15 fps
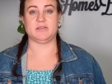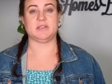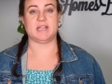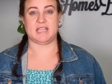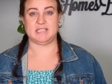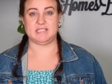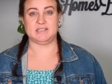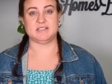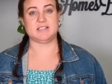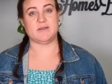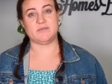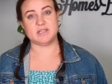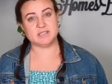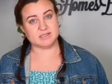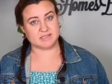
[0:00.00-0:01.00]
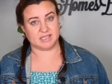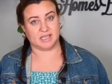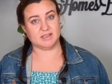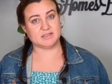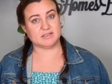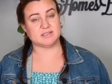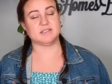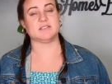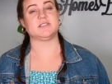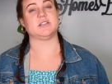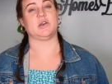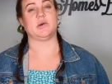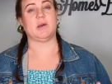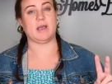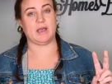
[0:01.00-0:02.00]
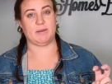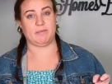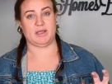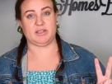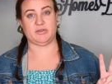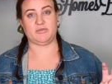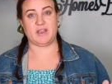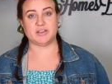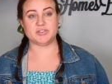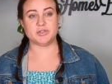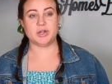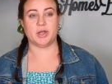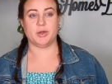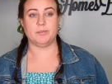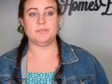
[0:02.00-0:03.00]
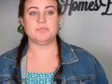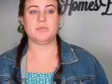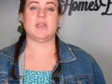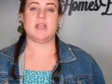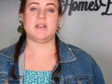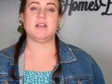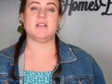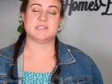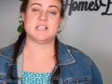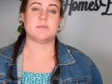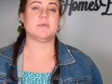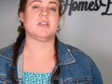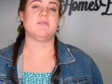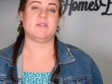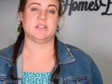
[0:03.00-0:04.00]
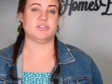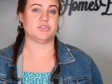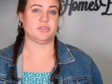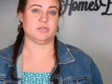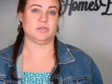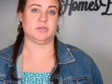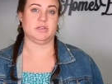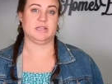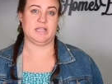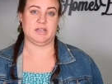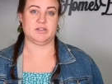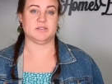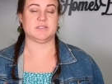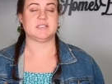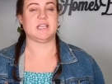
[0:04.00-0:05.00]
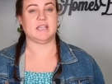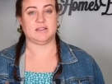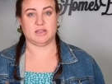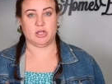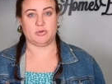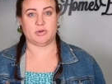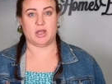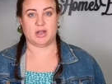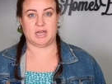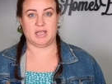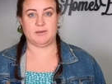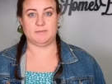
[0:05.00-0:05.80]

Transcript: 1976, so a manufactured home, then some conventional lenders can loan on it.